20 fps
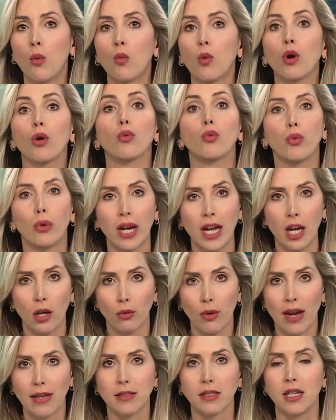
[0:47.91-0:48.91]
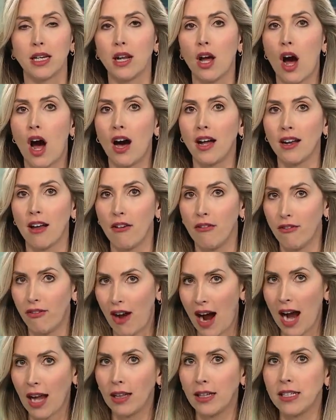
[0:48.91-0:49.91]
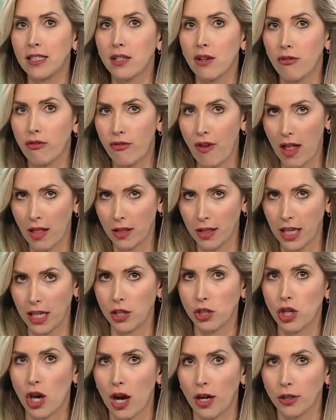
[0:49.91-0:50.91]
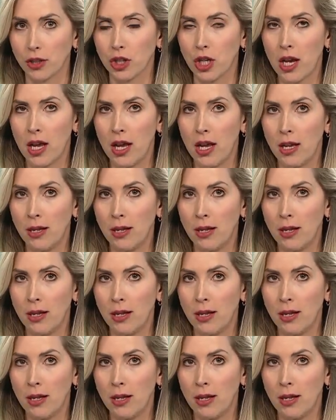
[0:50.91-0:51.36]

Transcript: were rearrested on a violent felony charge.